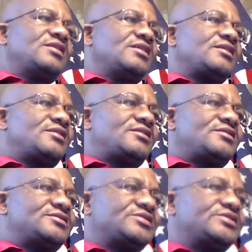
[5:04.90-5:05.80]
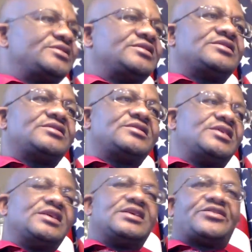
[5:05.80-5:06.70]
Uh,
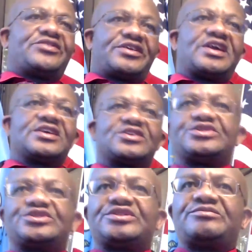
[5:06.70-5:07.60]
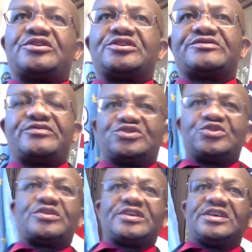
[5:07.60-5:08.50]
Thank you so much for
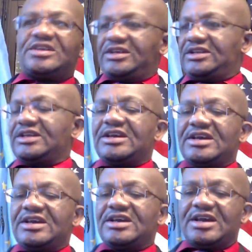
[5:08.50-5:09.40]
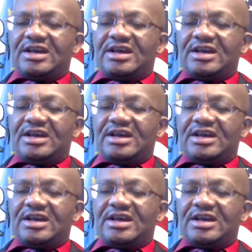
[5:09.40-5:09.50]
joining in.